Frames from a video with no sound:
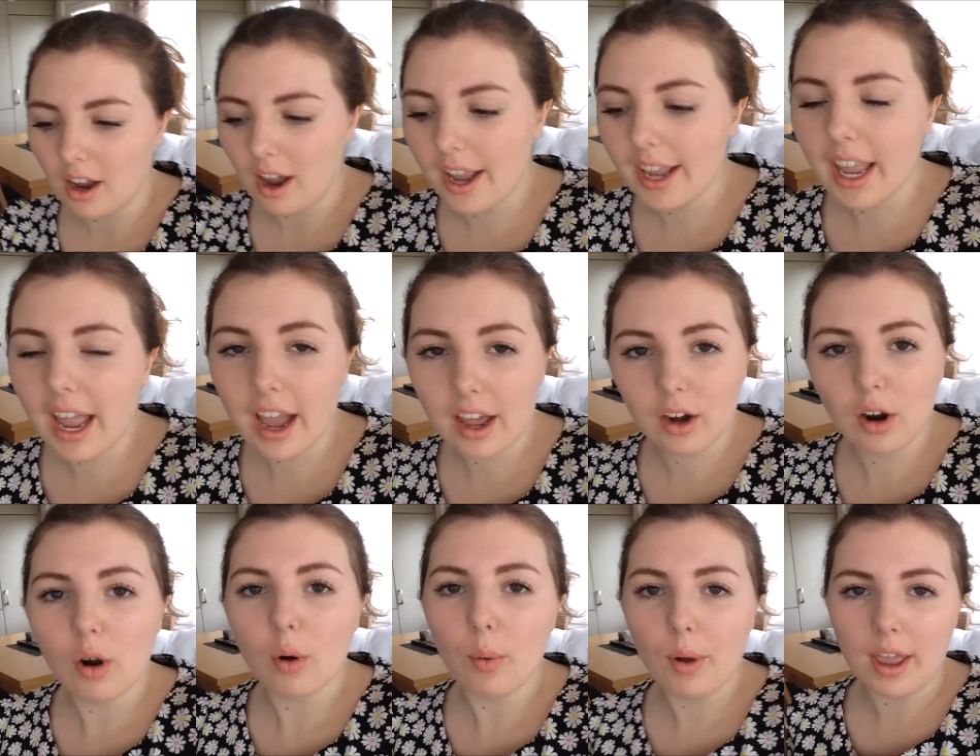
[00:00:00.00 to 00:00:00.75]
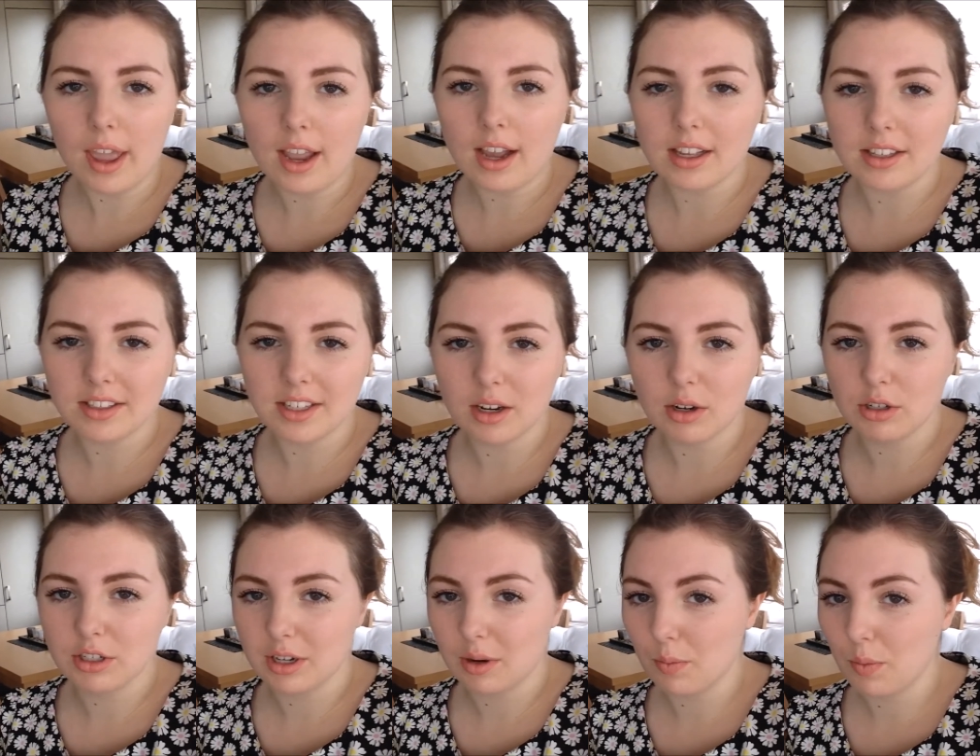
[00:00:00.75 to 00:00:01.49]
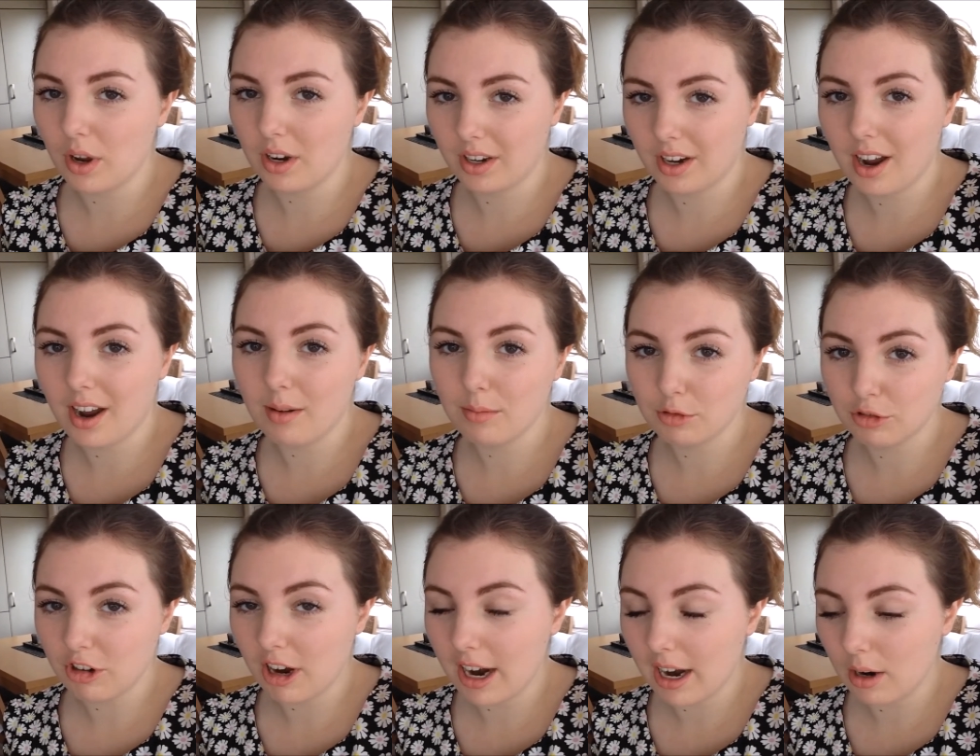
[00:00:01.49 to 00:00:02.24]
I cannot wait until someone
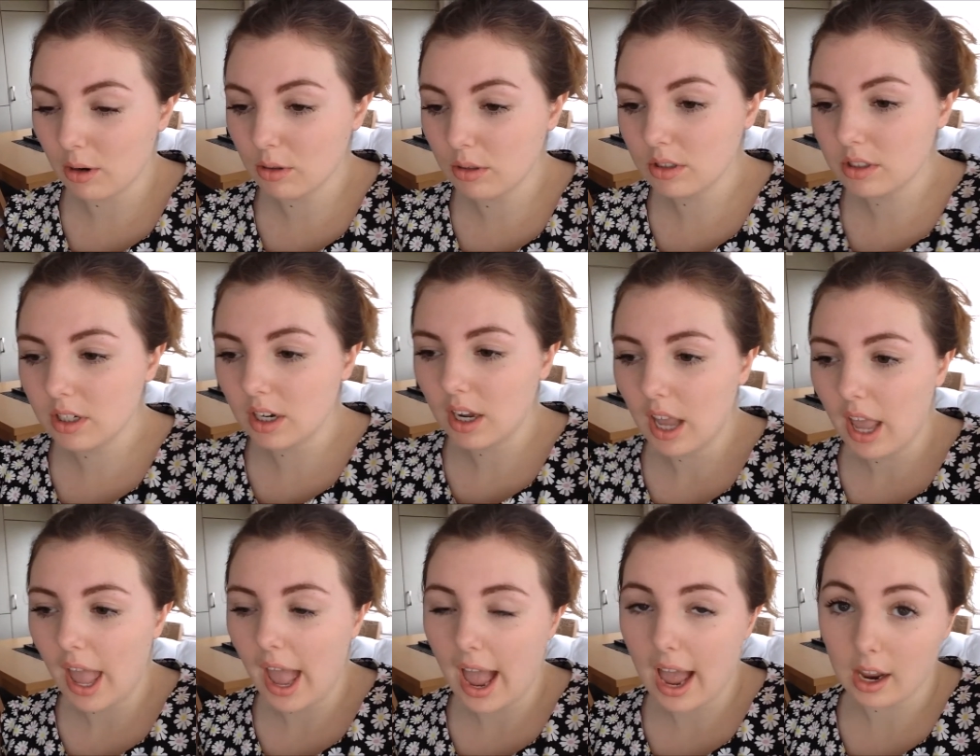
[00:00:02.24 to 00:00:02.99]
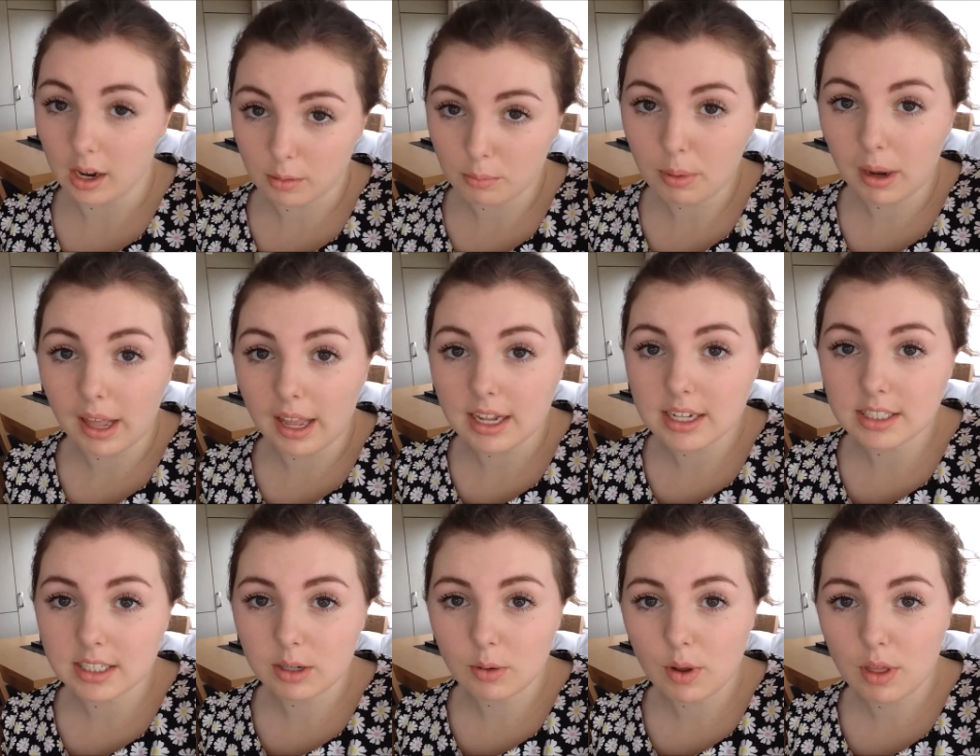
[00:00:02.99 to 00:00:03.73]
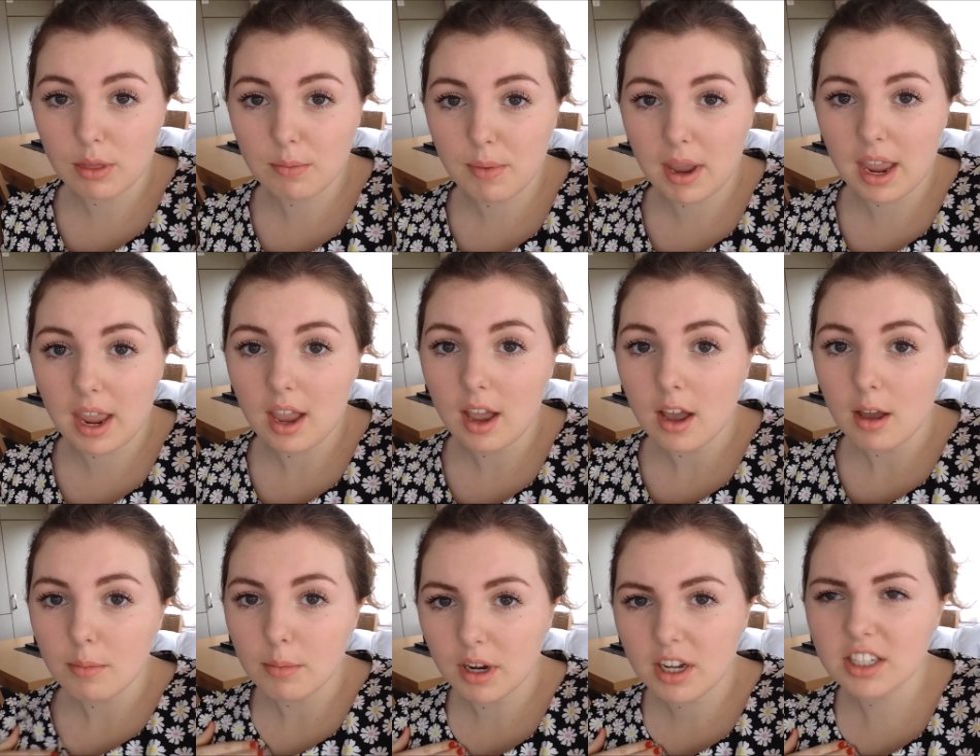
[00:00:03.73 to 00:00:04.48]
comes round and plays it with me
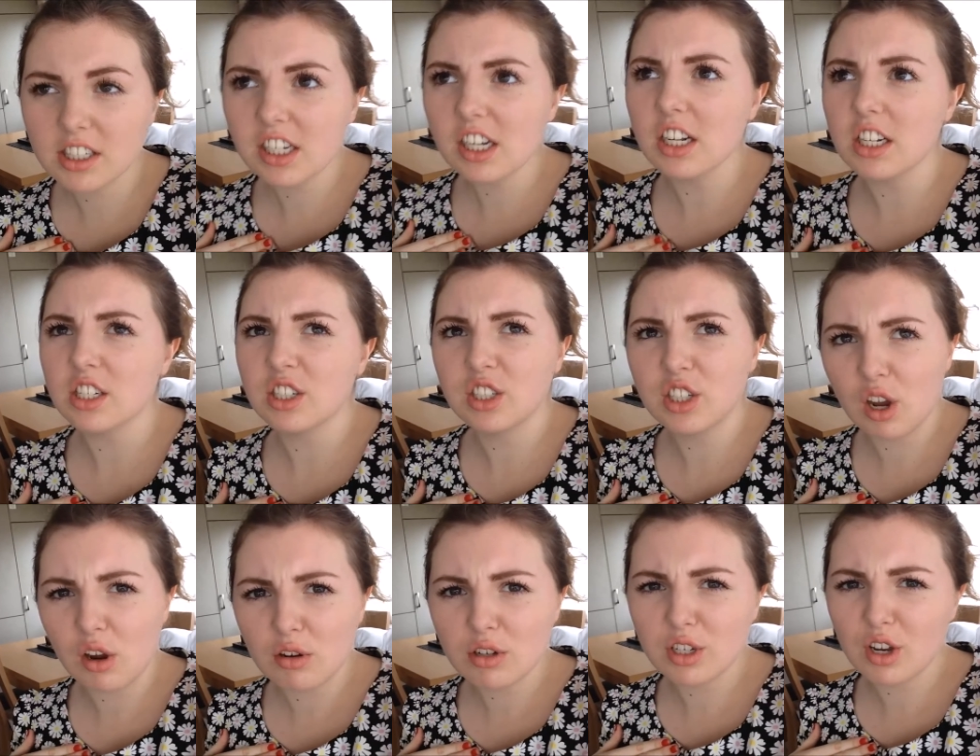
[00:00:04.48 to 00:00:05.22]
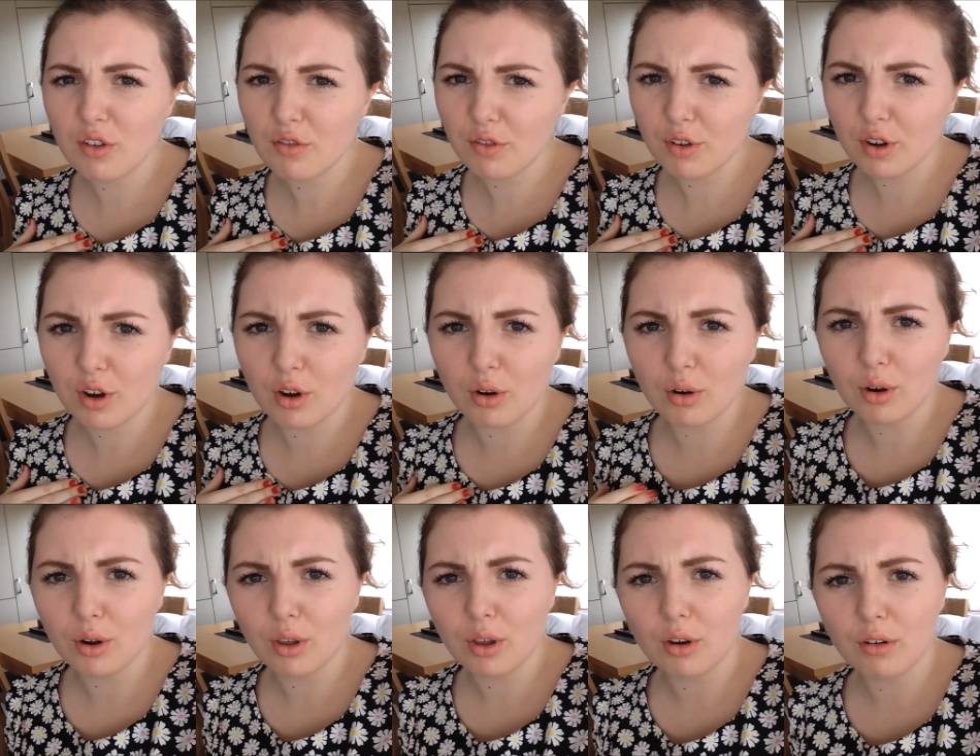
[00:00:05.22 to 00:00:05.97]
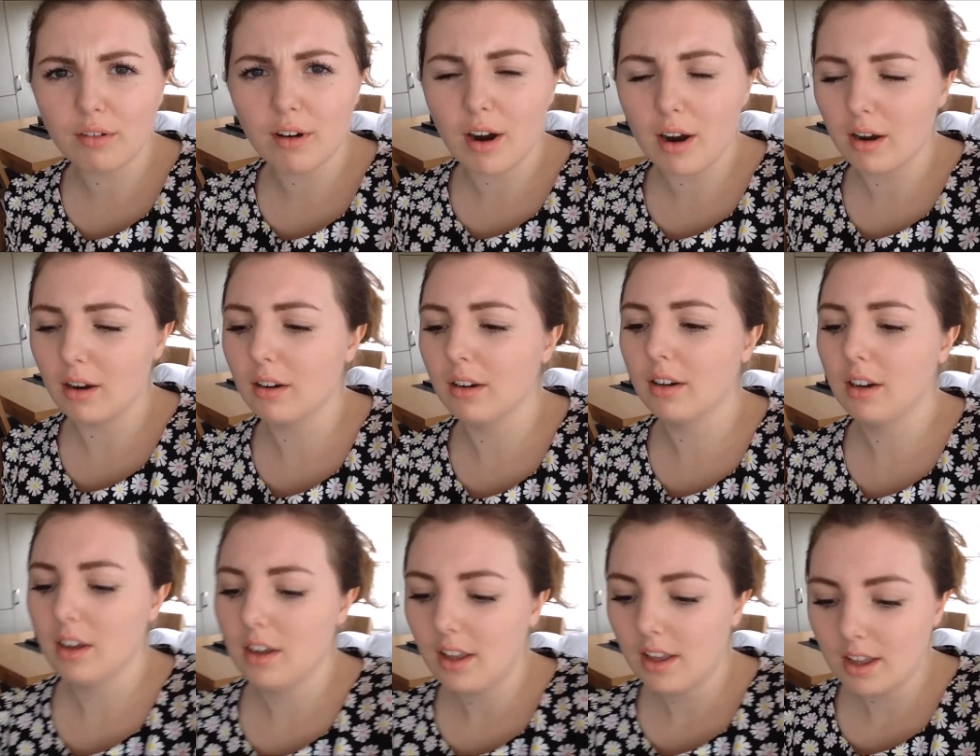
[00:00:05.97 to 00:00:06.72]
because it is so difficult on your
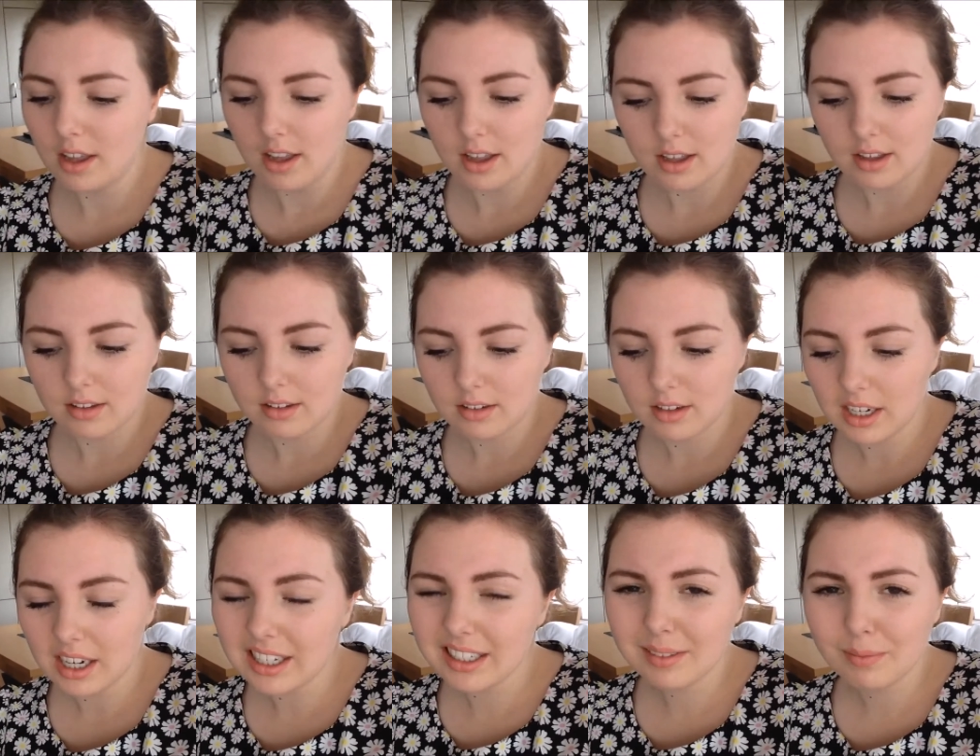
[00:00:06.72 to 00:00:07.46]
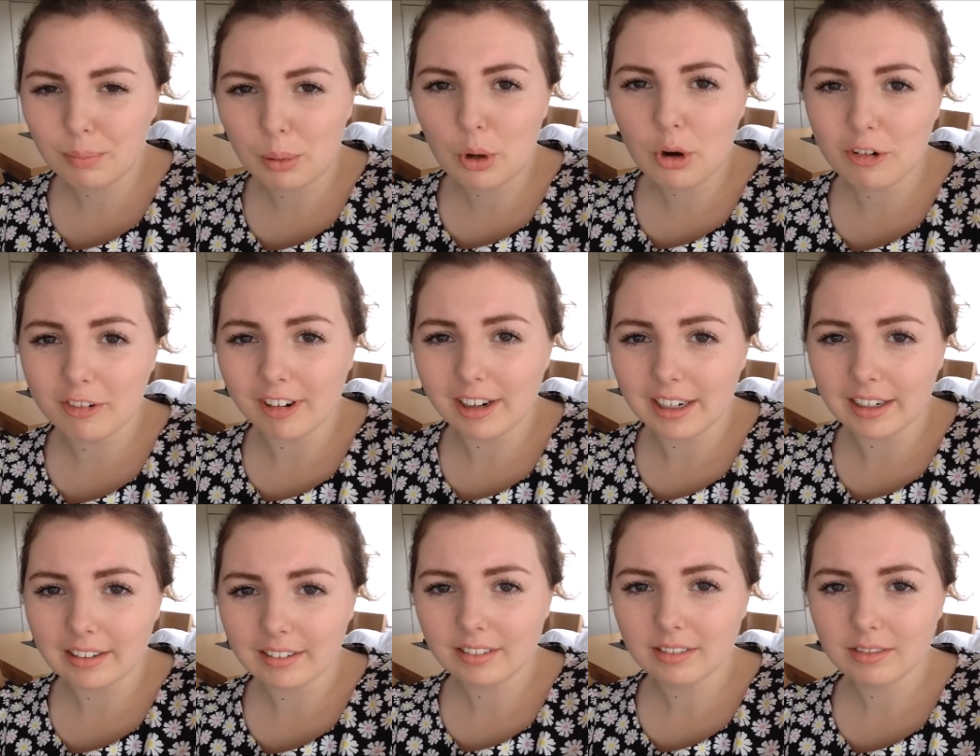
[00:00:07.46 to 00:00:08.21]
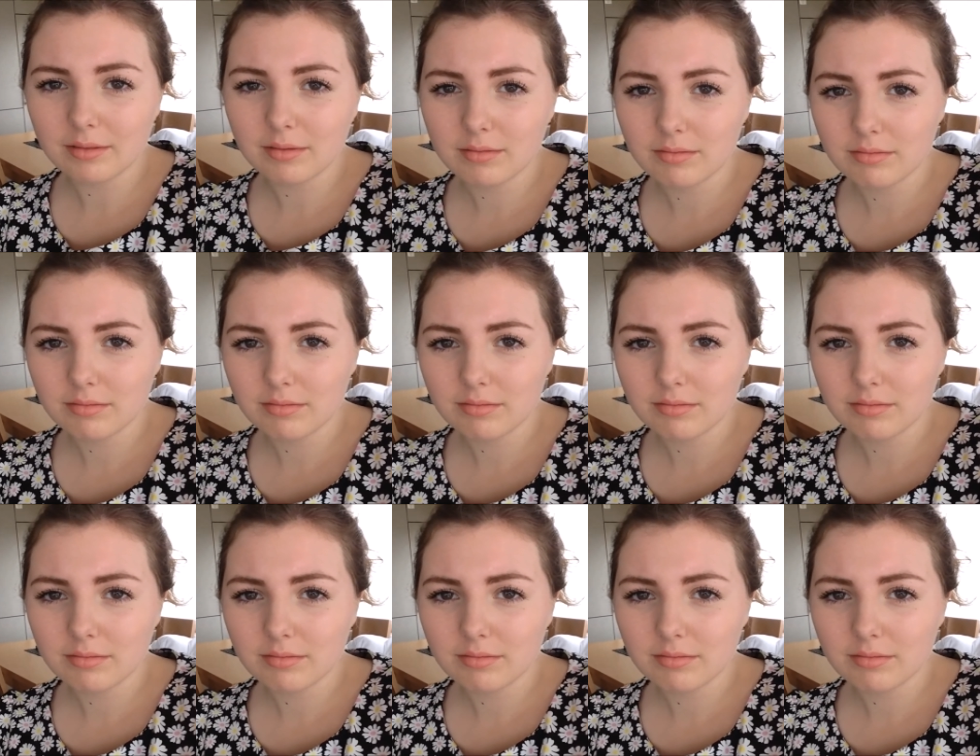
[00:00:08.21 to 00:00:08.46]
own and boring.